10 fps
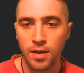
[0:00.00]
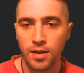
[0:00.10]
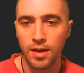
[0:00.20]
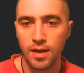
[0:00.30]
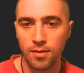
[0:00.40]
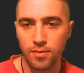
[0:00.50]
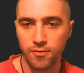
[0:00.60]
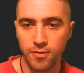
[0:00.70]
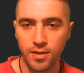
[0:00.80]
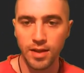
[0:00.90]
Now,
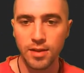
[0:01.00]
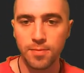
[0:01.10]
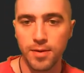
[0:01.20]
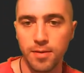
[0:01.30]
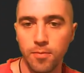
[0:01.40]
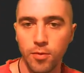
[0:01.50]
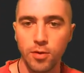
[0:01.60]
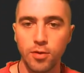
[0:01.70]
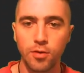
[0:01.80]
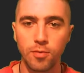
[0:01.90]
for the next bit, we're
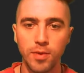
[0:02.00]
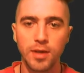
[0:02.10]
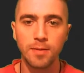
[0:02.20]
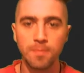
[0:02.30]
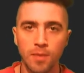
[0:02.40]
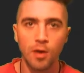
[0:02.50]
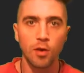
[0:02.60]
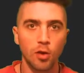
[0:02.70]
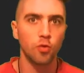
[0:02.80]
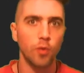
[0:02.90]
just going to be
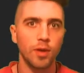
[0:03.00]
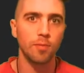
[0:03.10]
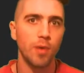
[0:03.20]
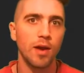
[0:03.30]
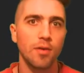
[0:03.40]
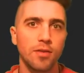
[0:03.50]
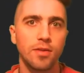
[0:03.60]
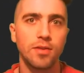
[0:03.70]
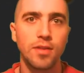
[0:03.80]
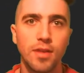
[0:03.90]
doing
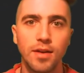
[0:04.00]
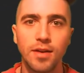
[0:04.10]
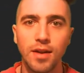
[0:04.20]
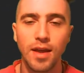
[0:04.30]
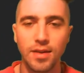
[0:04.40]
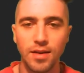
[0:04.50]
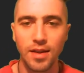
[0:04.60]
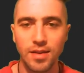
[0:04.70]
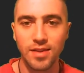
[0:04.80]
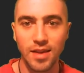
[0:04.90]
comparisons and, and,
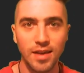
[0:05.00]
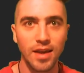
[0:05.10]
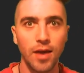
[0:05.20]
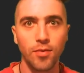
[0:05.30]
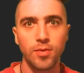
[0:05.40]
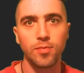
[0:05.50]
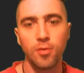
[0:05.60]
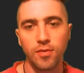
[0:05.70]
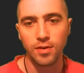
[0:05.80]
and seeing how it's moving.